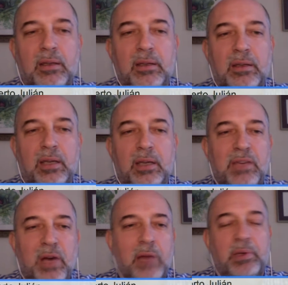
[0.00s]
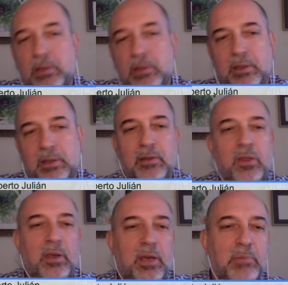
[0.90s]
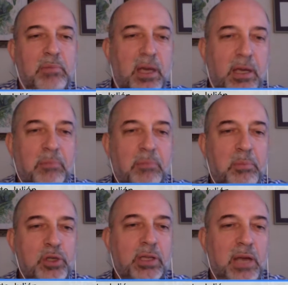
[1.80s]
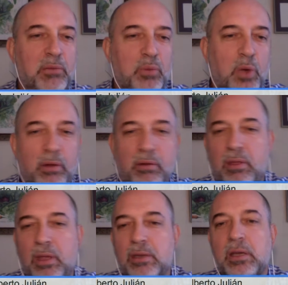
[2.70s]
give up and dedicate my music time to other things.